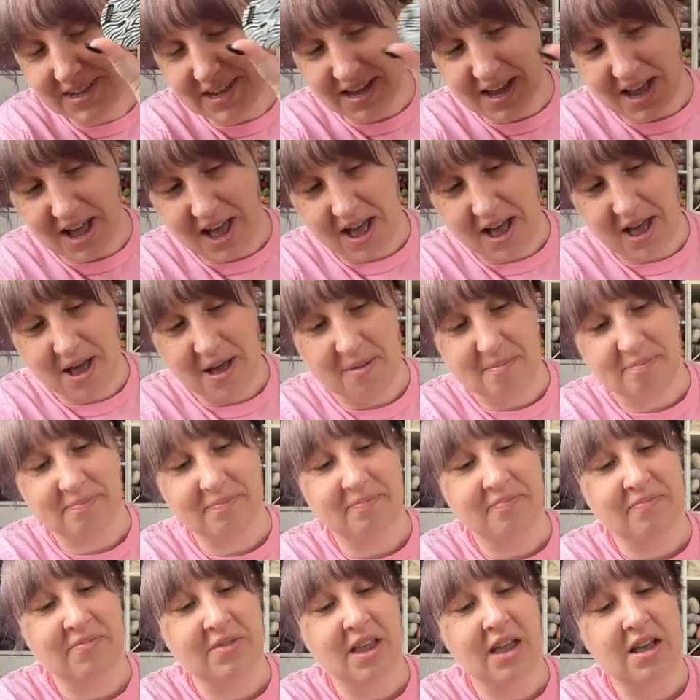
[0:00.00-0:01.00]

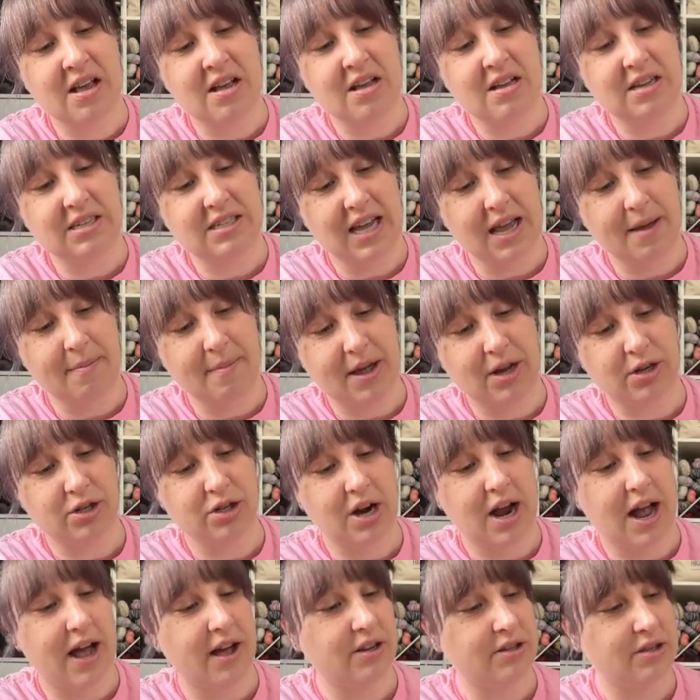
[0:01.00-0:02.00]
tape
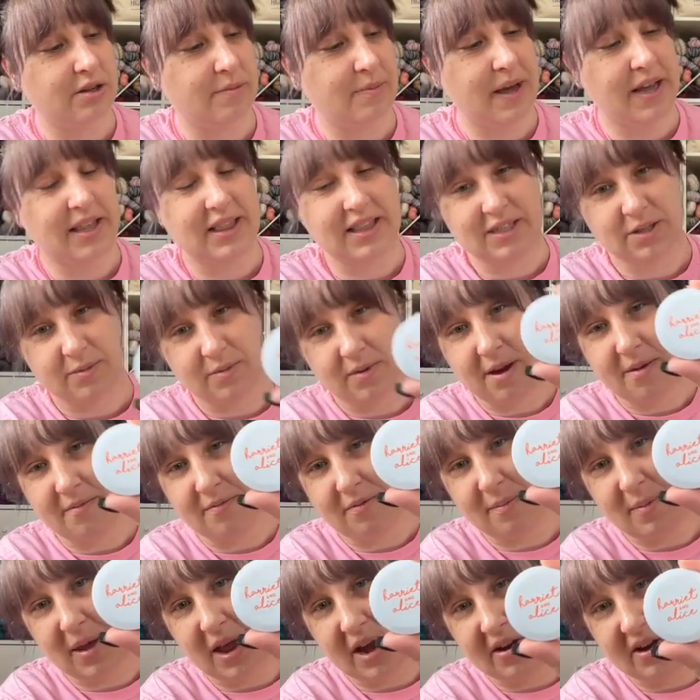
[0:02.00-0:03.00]
measure. I also picked this one up
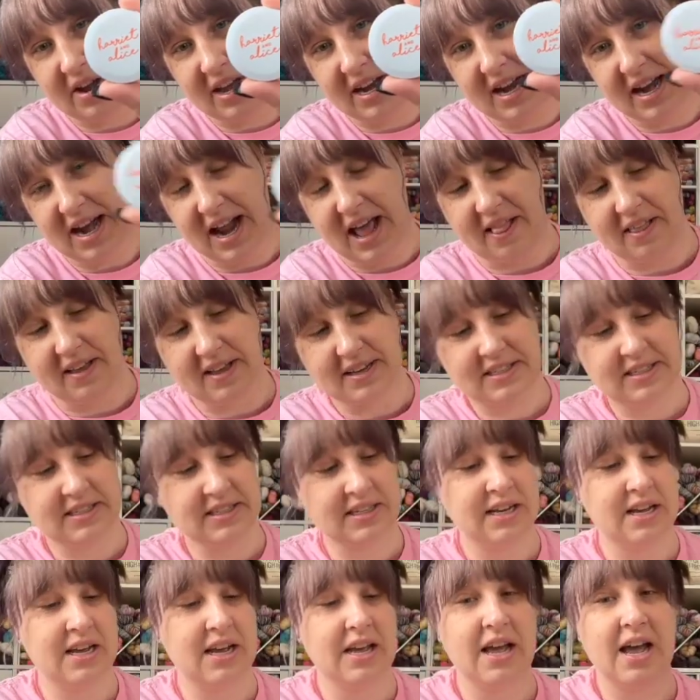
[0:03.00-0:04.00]
from Harriet and Alice.
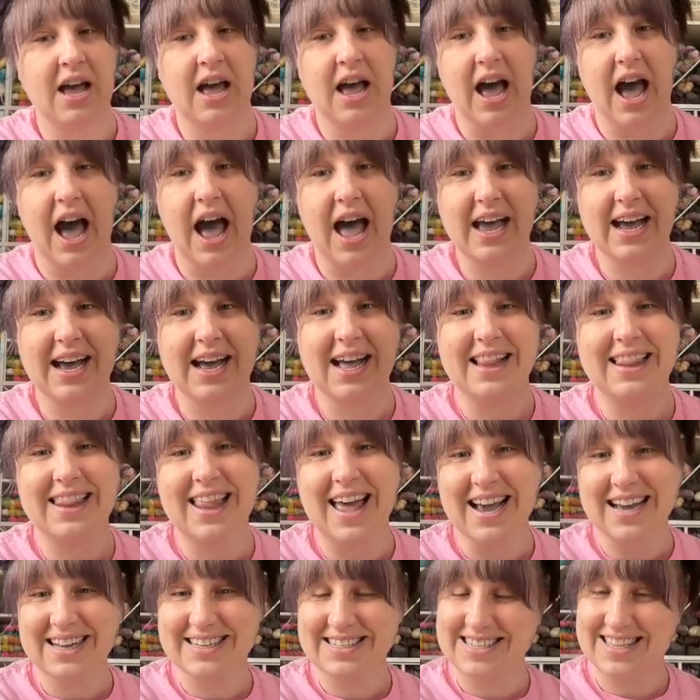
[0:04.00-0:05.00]
I
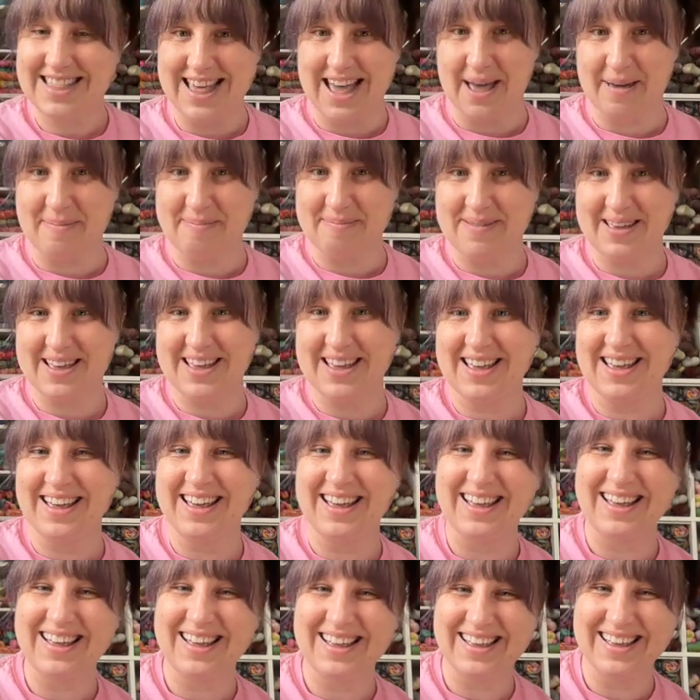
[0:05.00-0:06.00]
collect them.
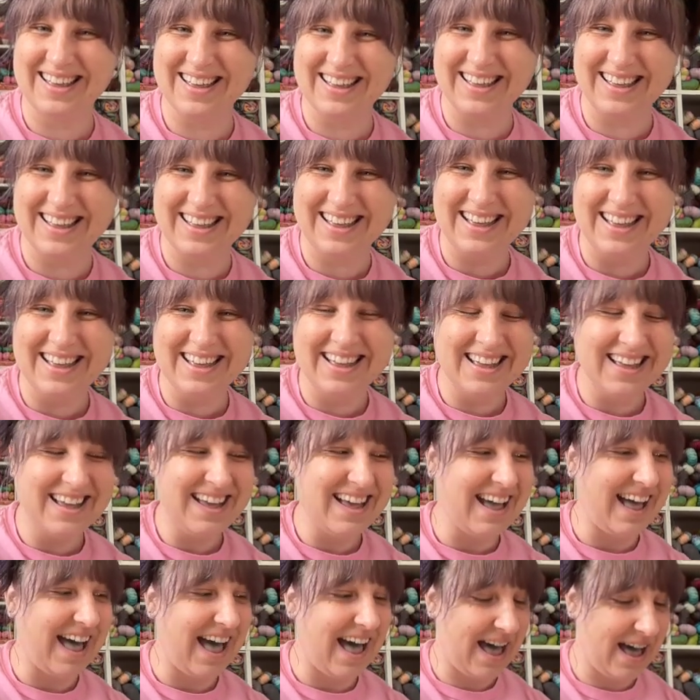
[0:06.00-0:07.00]

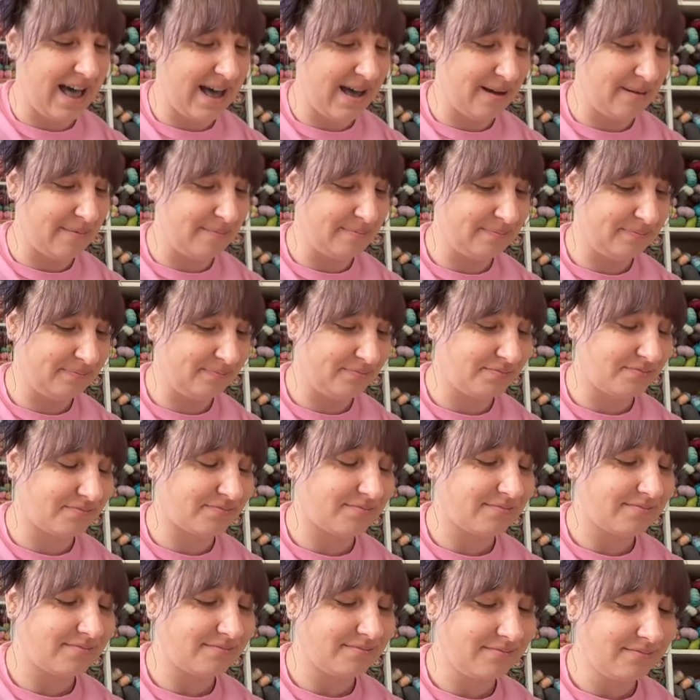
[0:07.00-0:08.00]

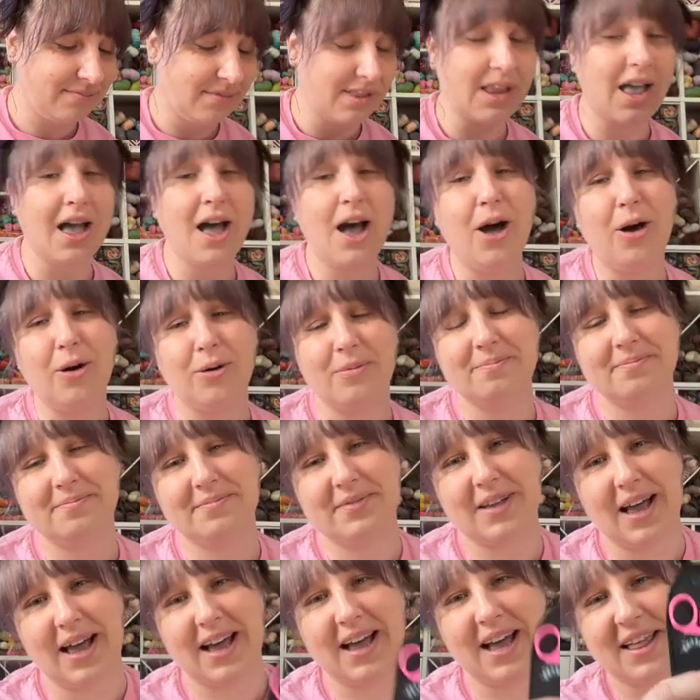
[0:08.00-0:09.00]
Oh,
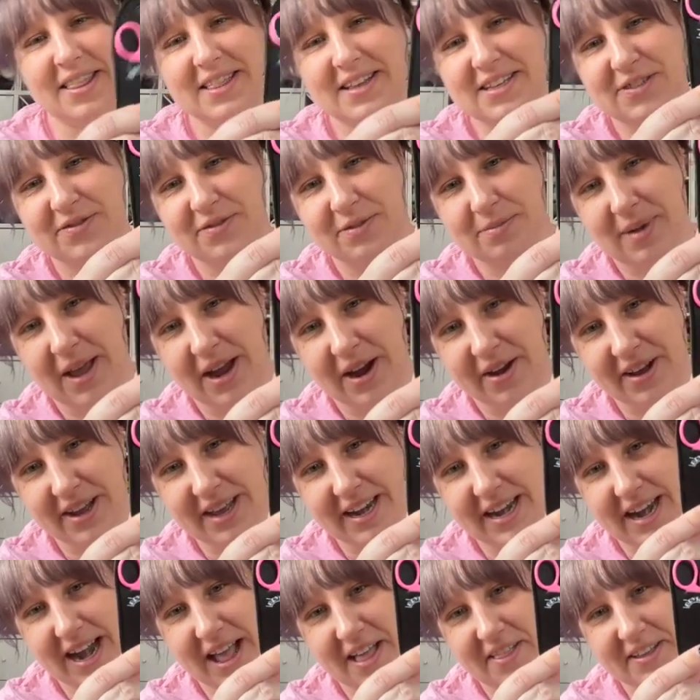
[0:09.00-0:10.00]
I got this from
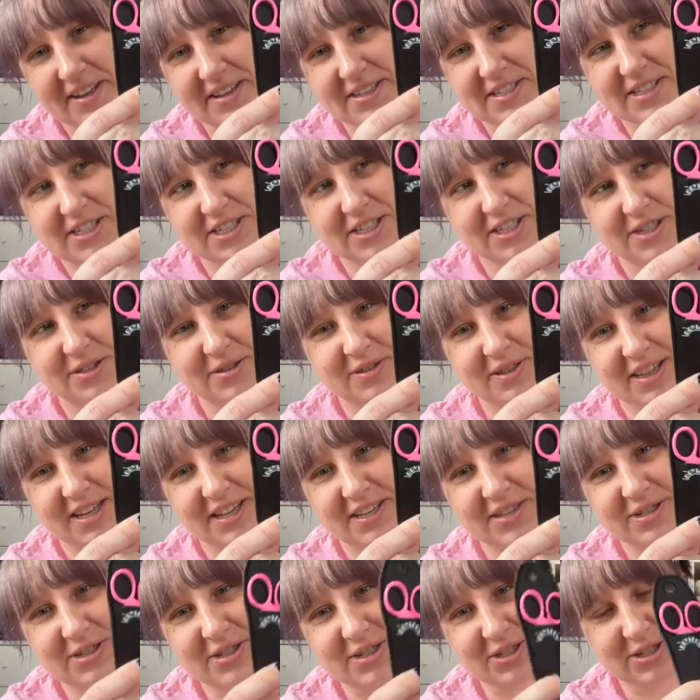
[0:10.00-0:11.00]
Harriet and Alice too.
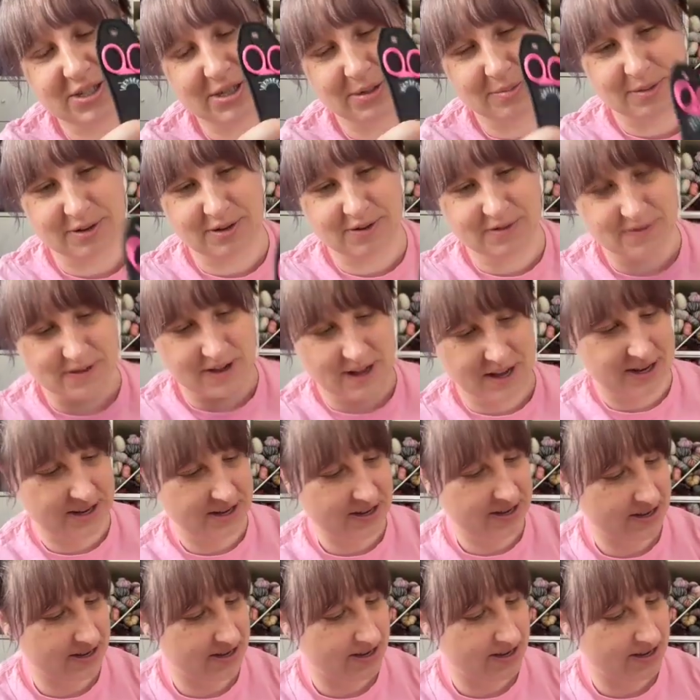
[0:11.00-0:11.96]
These are super fun.